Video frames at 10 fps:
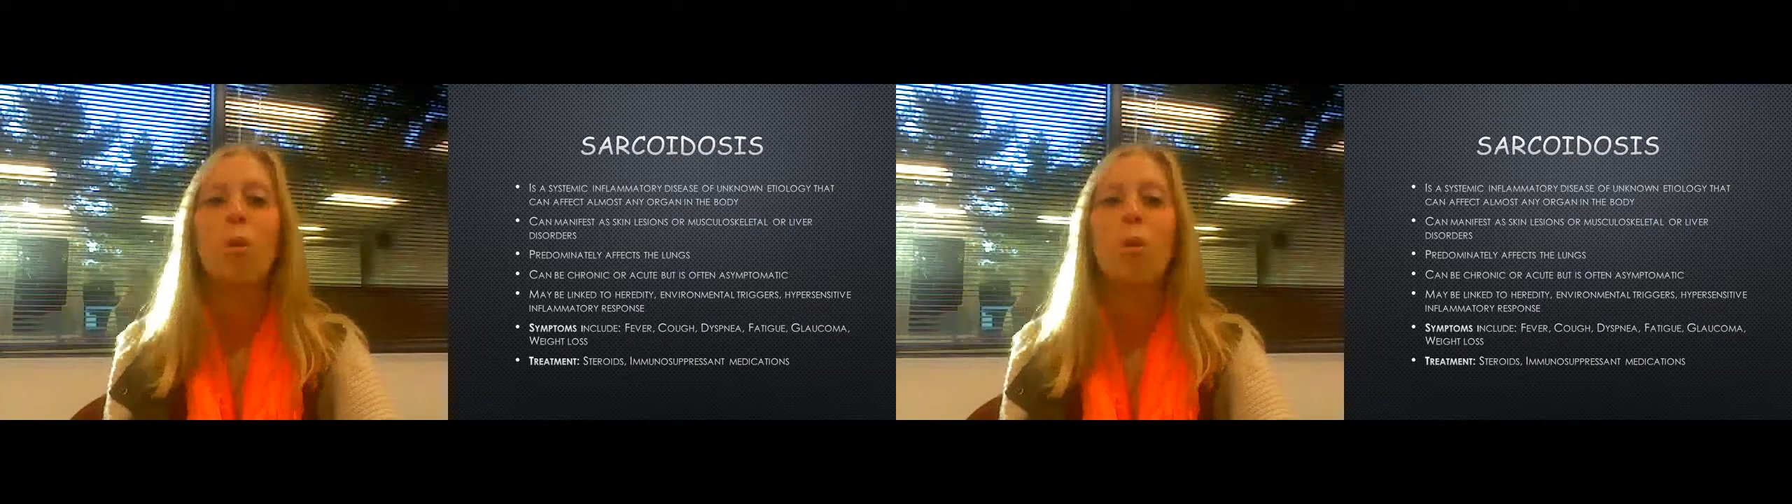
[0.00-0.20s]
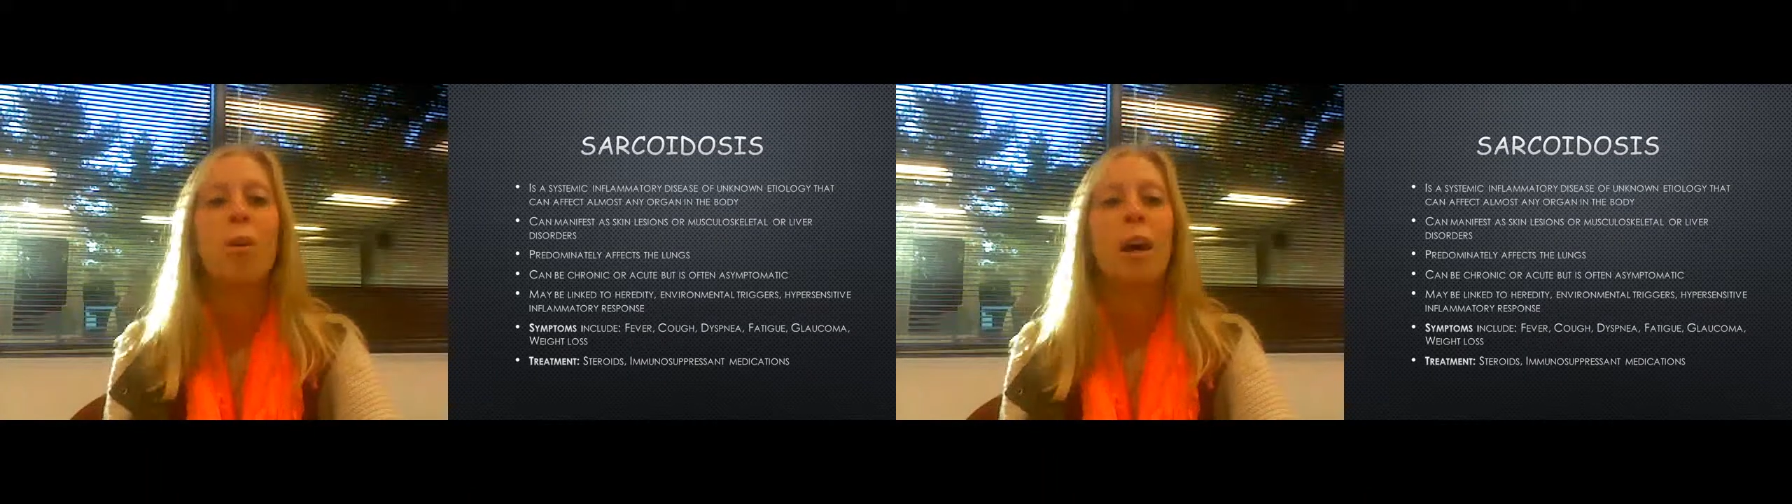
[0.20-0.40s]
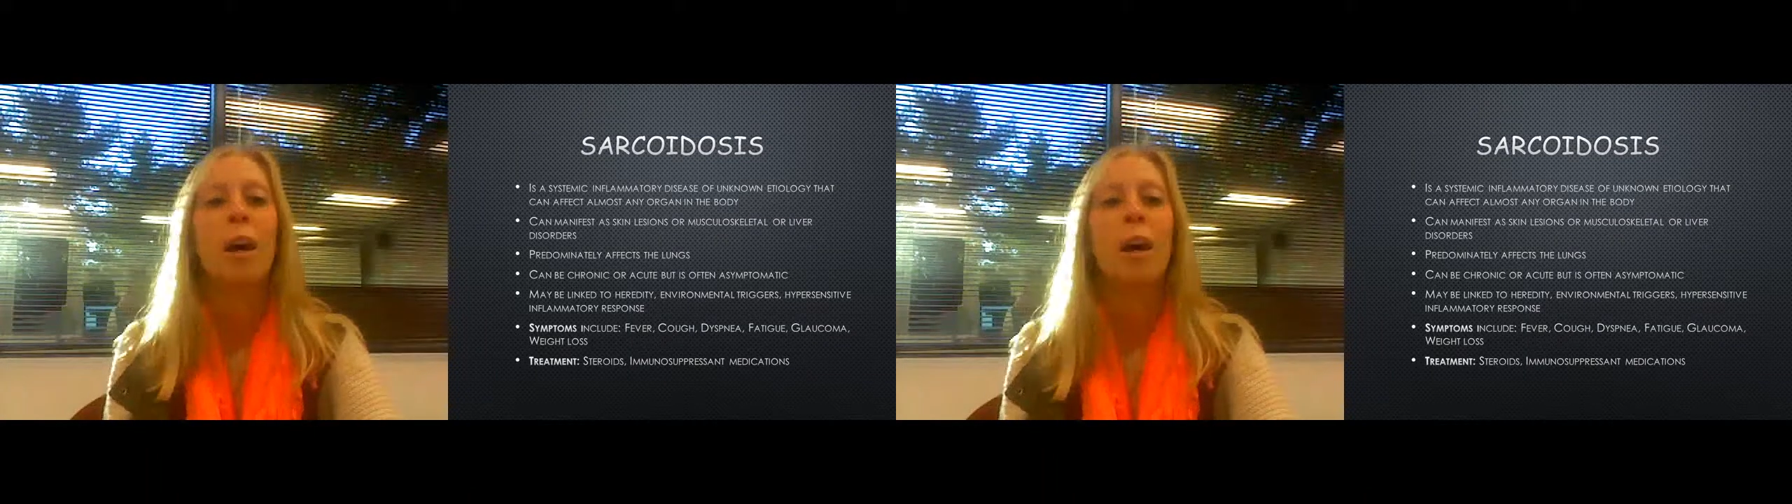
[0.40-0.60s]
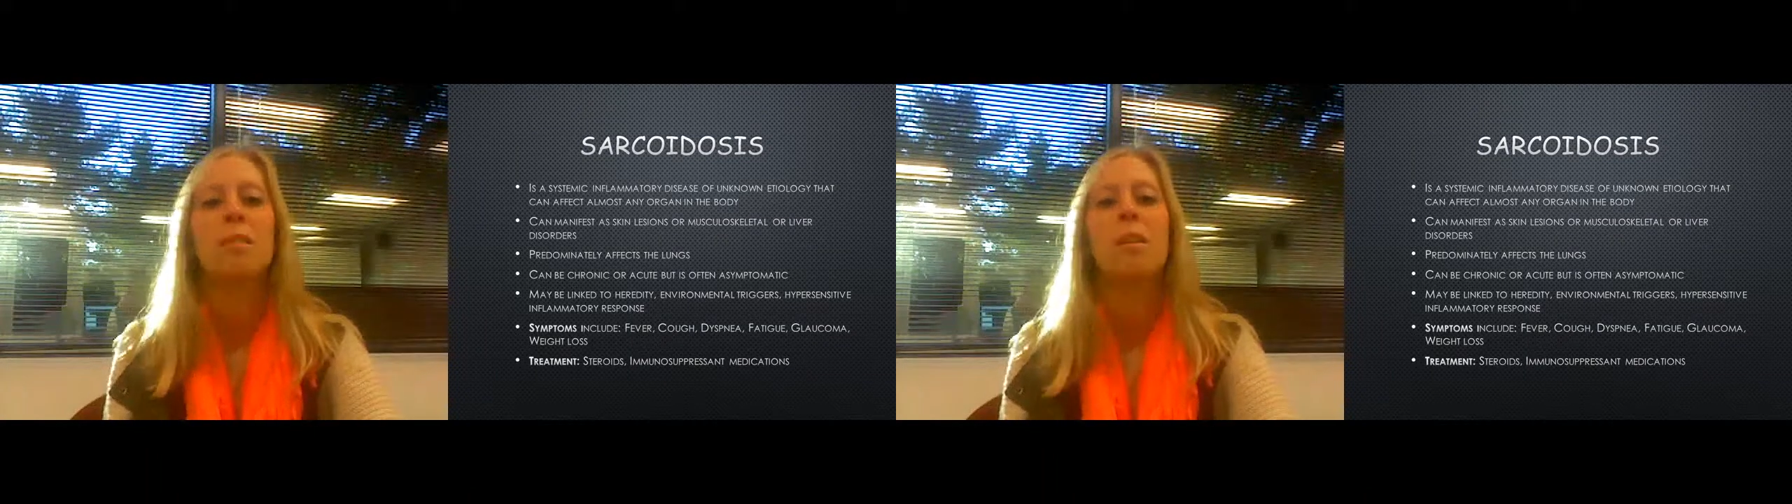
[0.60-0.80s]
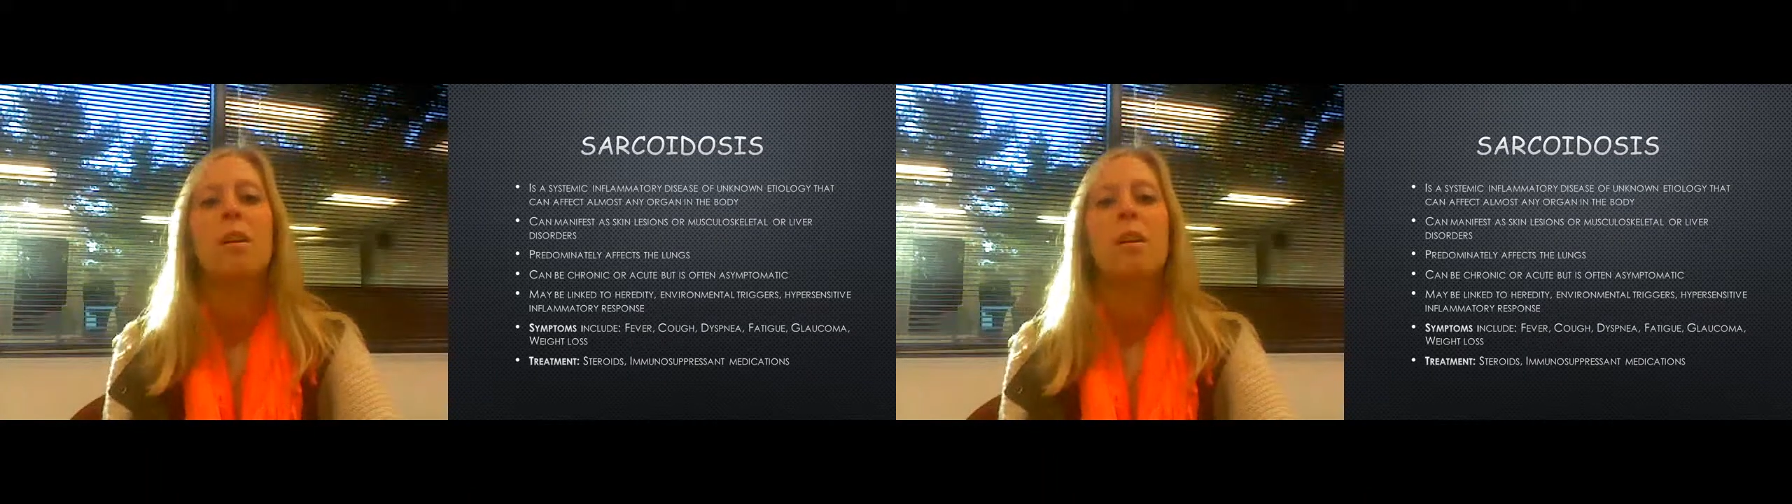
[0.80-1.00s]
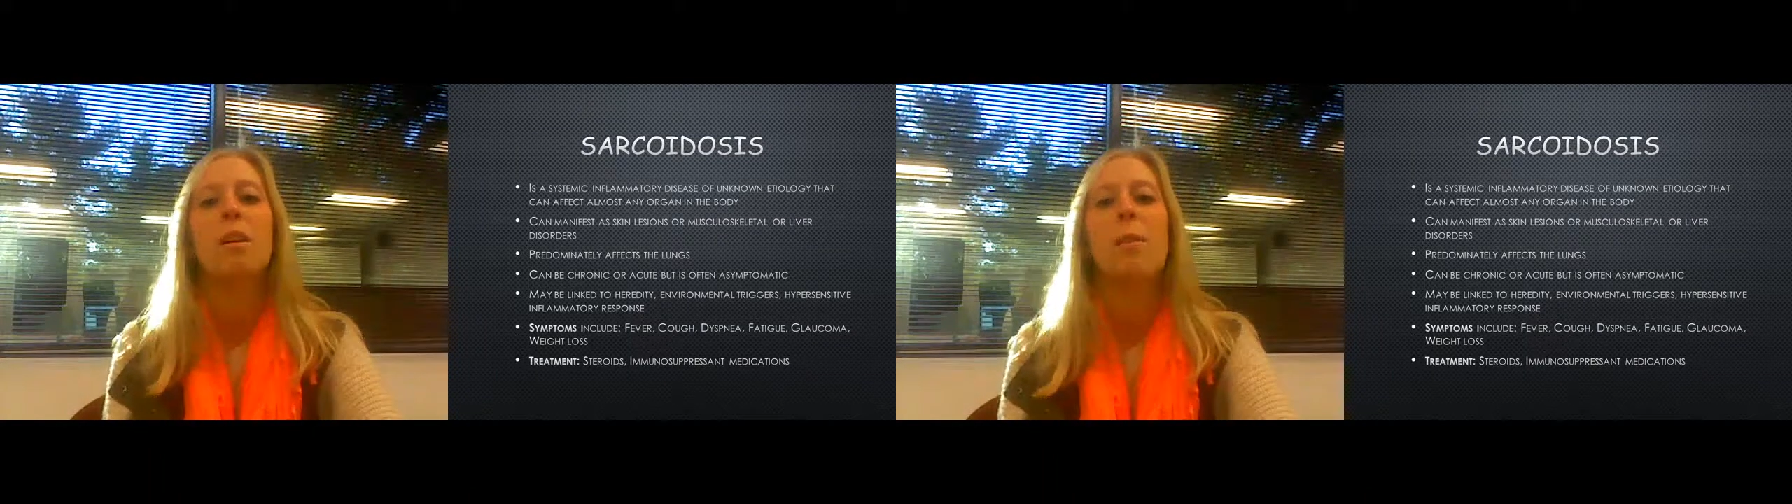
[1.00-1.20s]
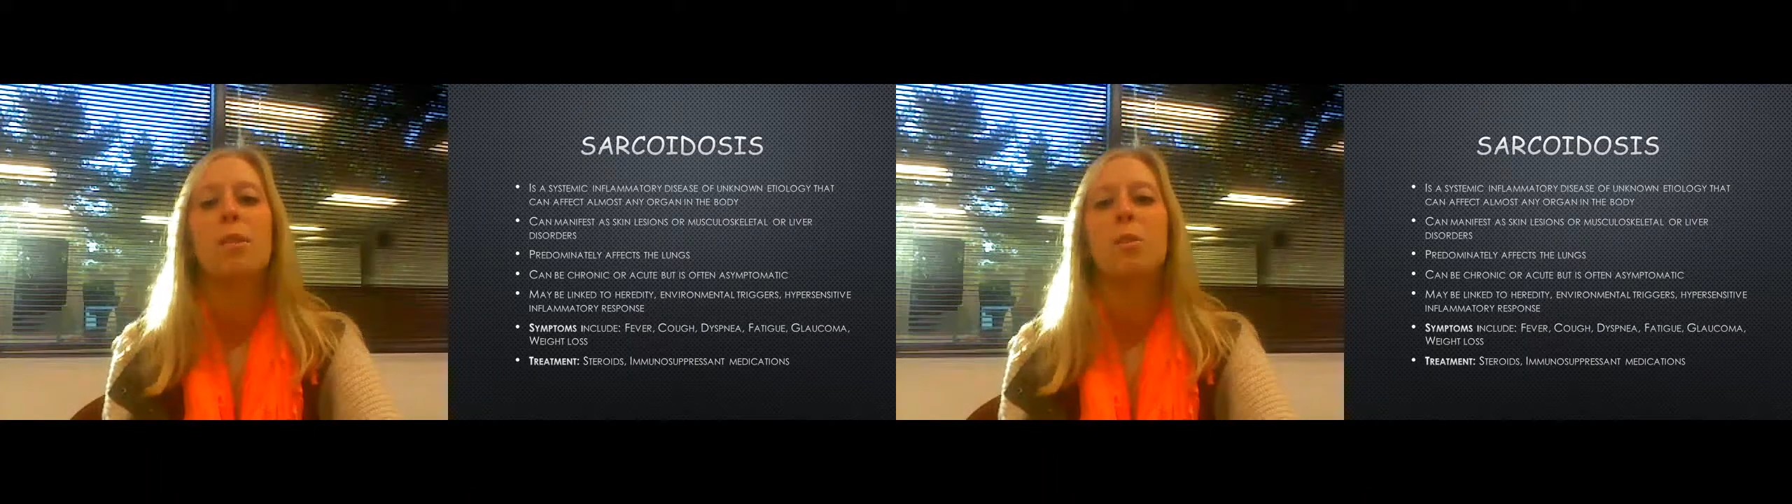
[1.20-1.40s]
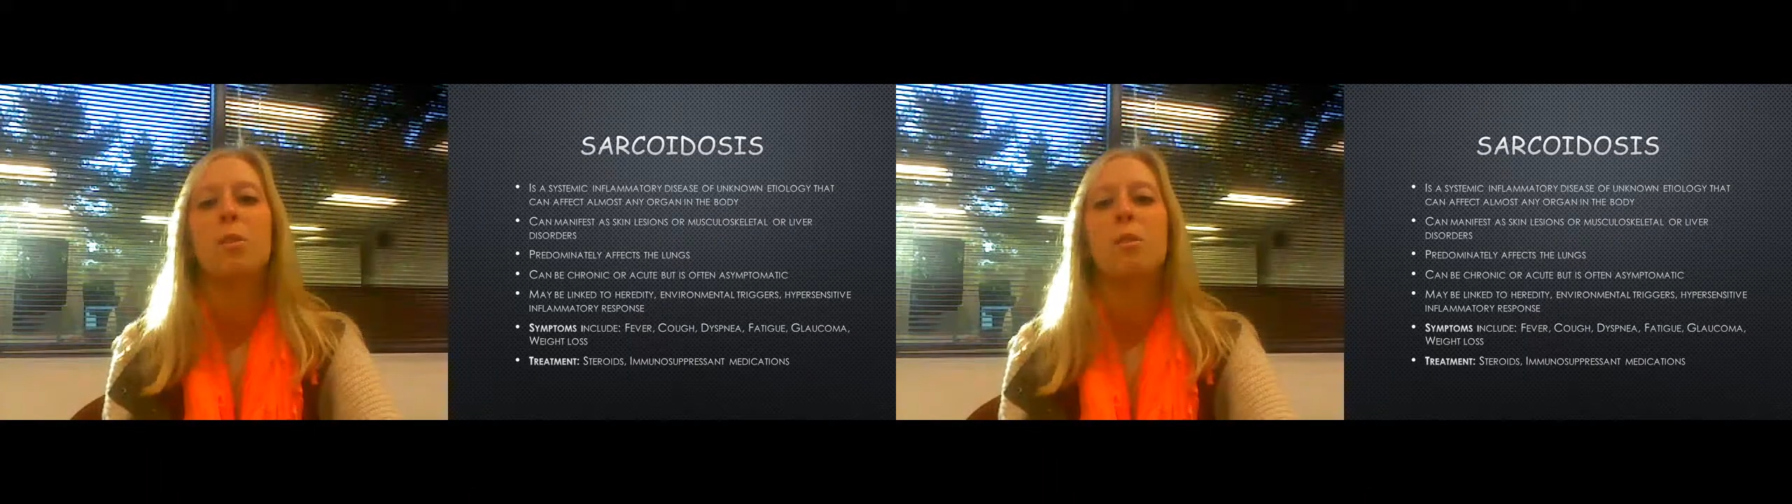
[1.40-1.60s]
or as
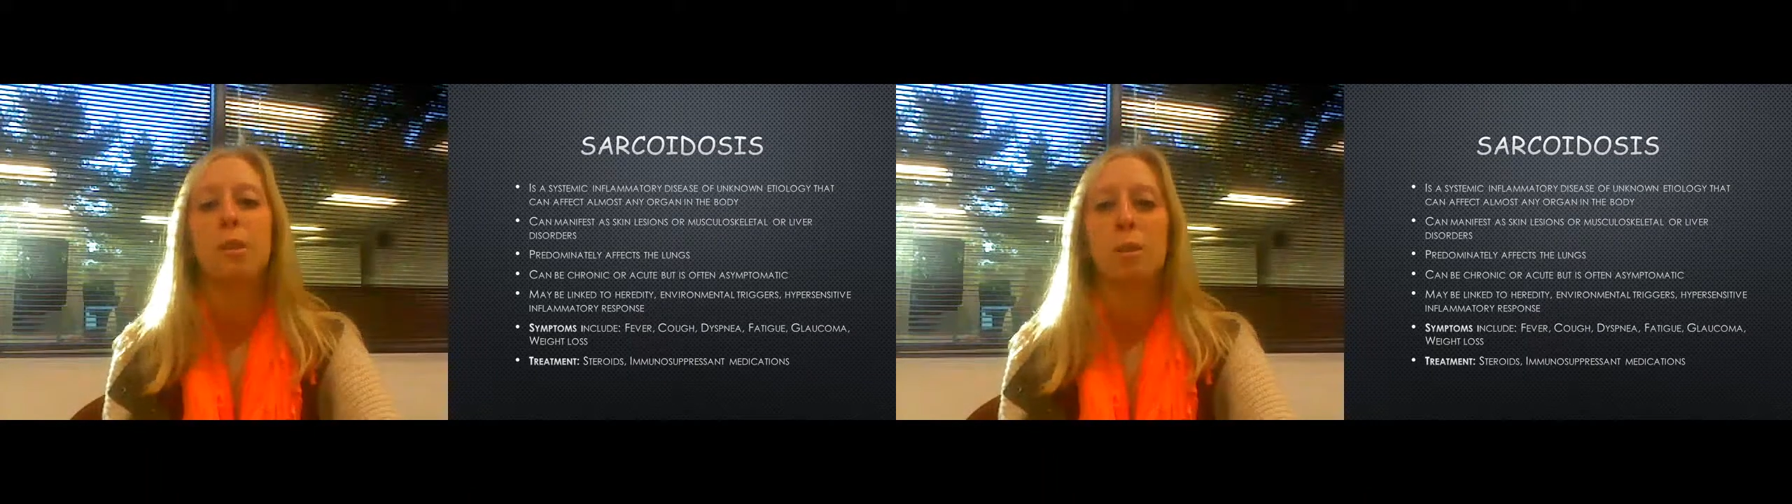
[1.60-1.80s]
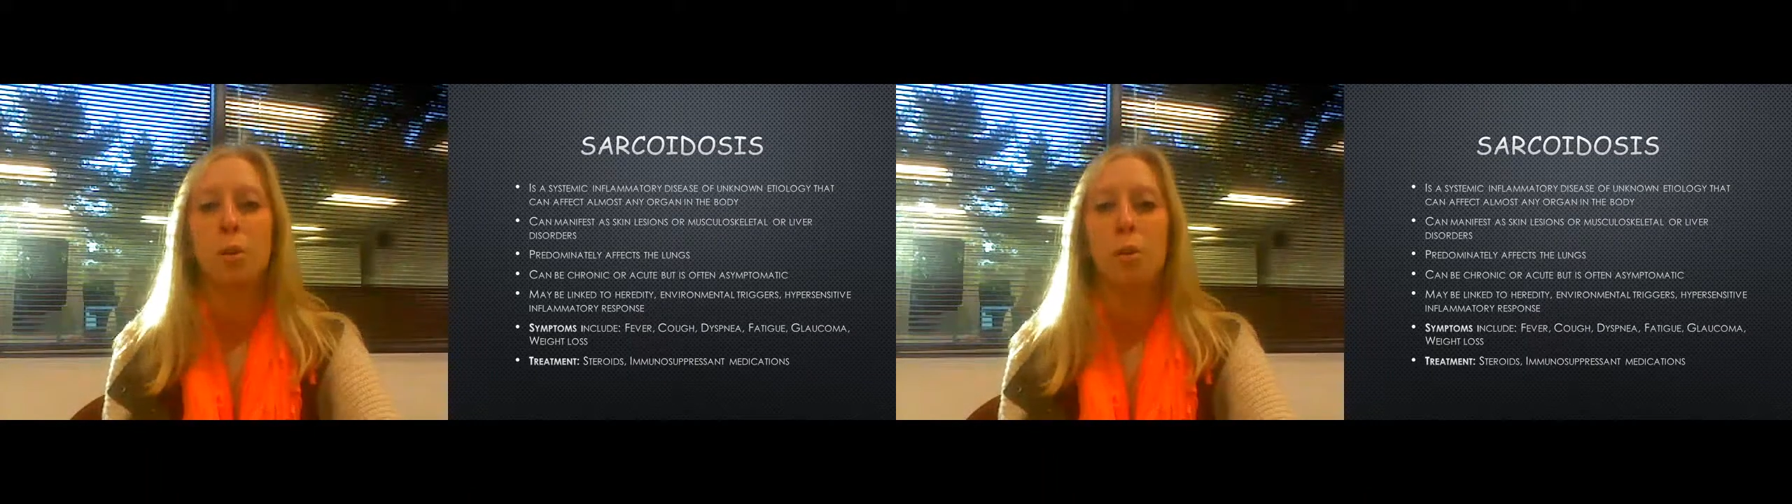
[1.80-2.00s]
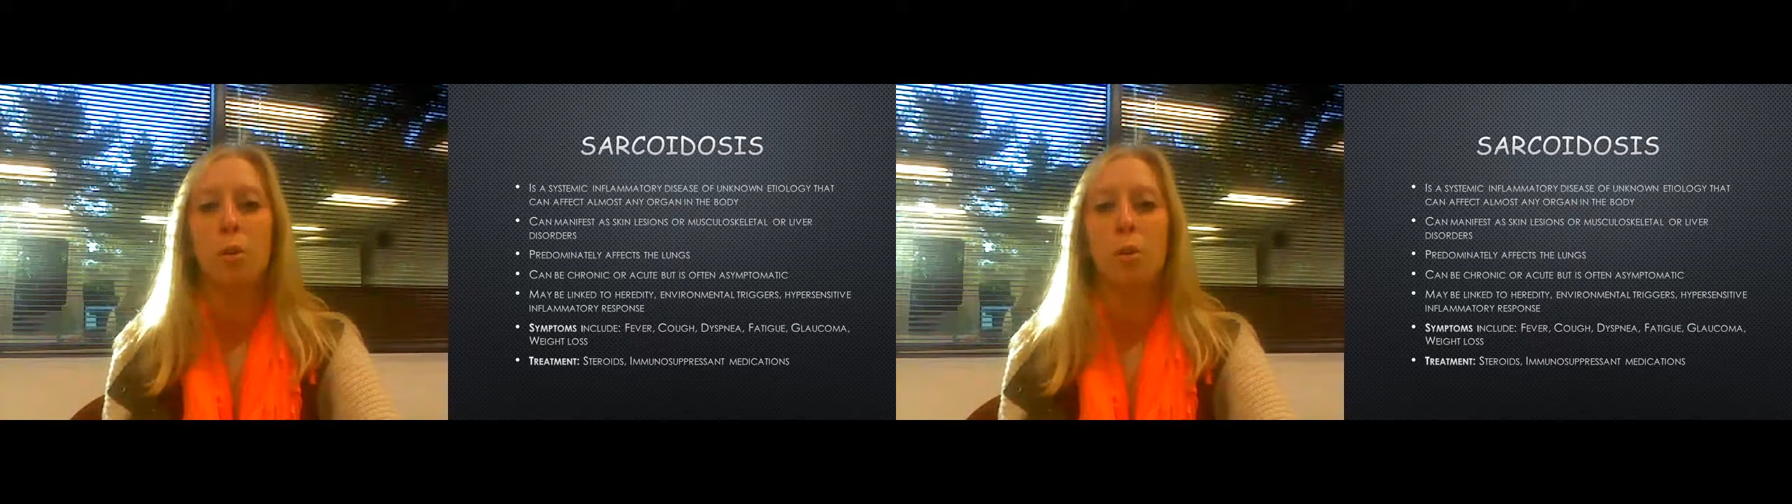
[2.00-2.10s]
musculoskeletal or